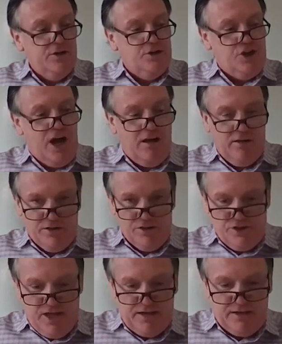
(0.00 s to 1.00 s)
the
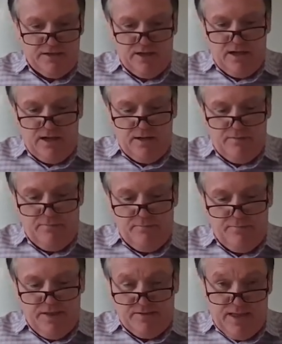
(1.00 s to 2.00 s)
challenge that
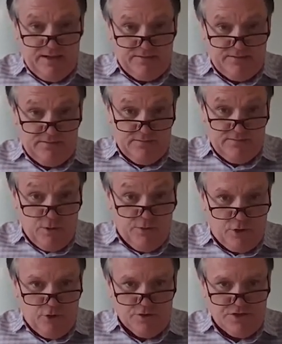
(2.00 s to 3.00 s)

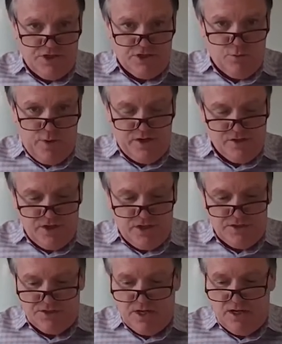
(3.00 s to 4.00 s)
the current situation
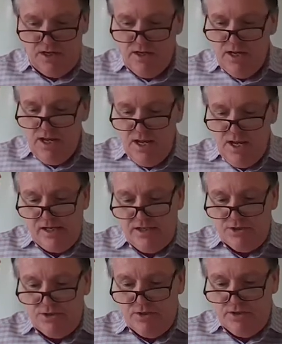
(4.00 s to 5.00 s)
is
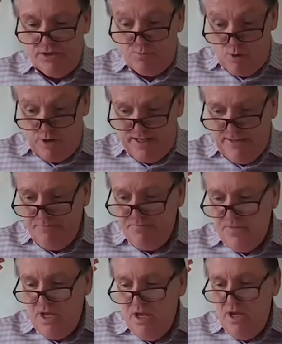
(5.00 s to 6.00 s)
bringing.
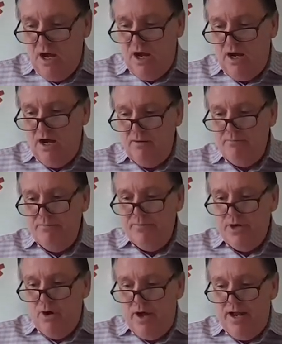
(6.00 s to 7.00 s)

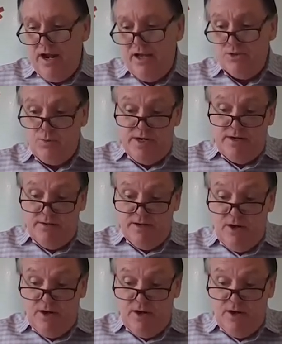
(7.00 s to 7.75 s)
And as we